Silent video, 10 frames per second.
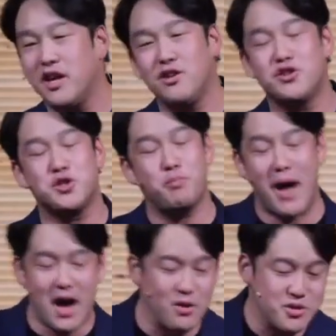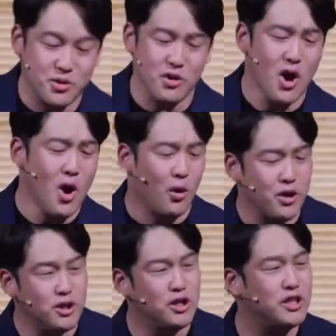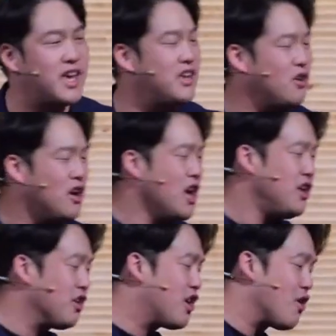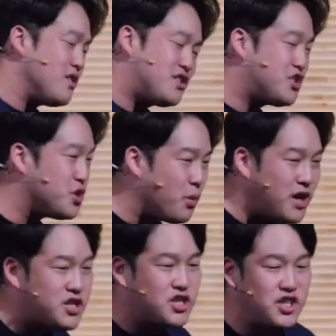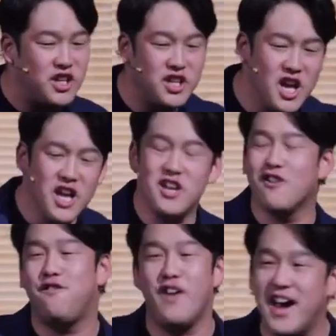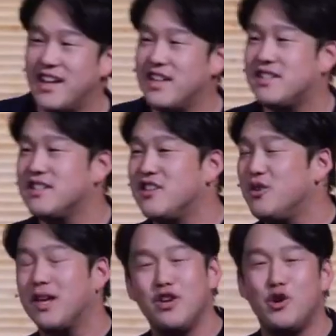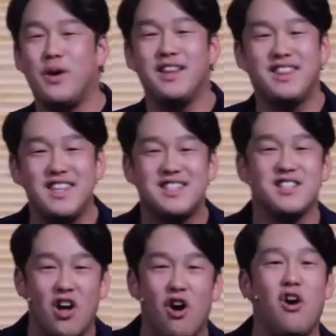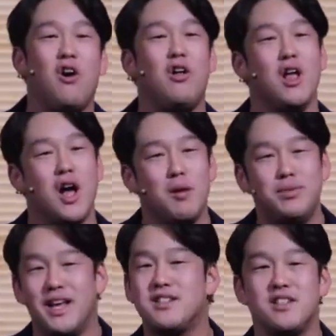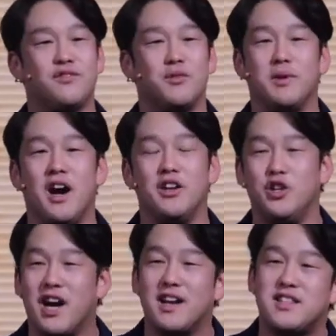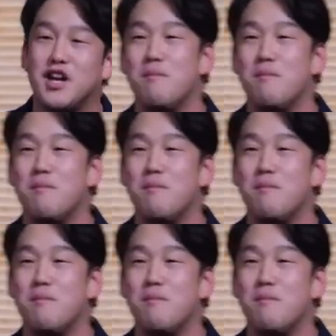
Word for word: at your spouse, or you, or you look at your, your current situation in, in your finances, and you're like, you know what? This is all a blessing from God. You got to take a